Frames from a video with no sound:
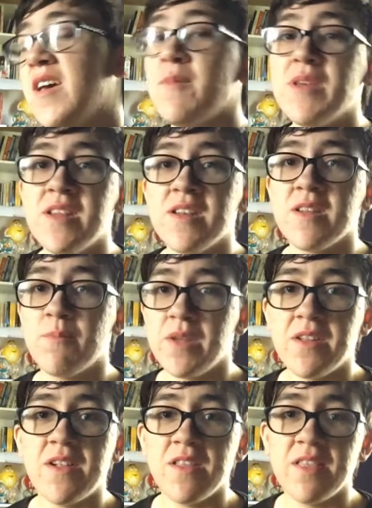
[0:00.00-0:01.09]
I mean,
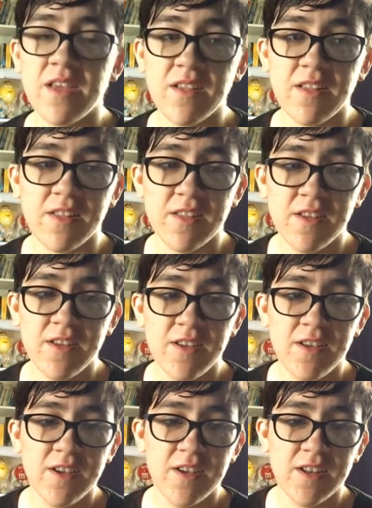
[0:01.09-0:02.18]
mental health days,
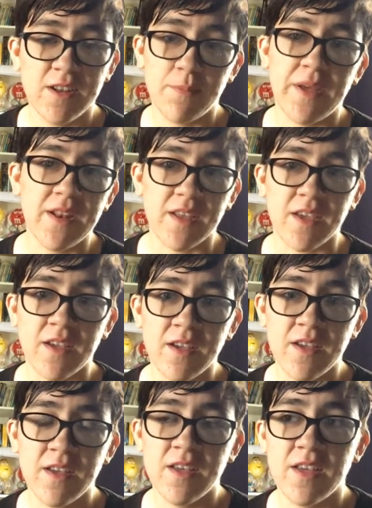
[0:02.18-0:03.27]
depending,
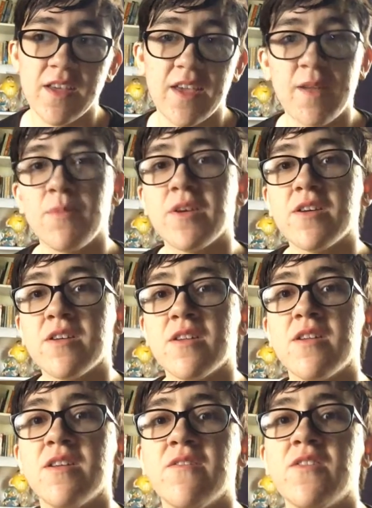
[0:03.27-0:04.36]
can be good
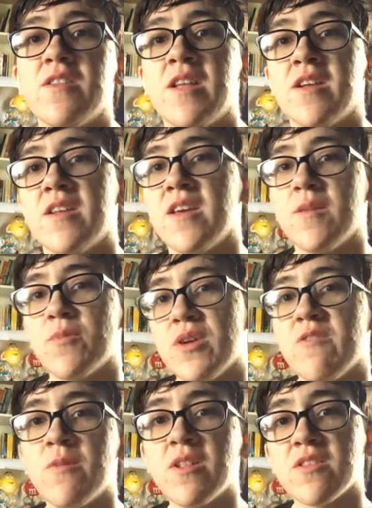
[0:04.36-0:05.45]
if you like take a
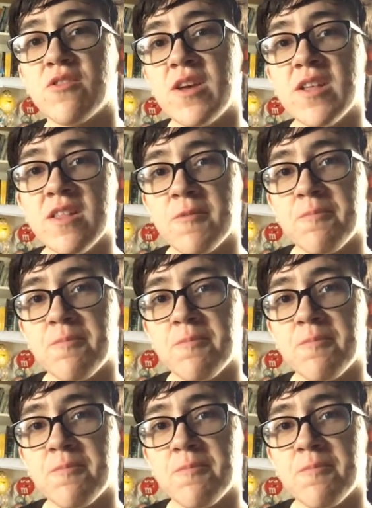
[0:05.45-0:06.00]
break from all the stress.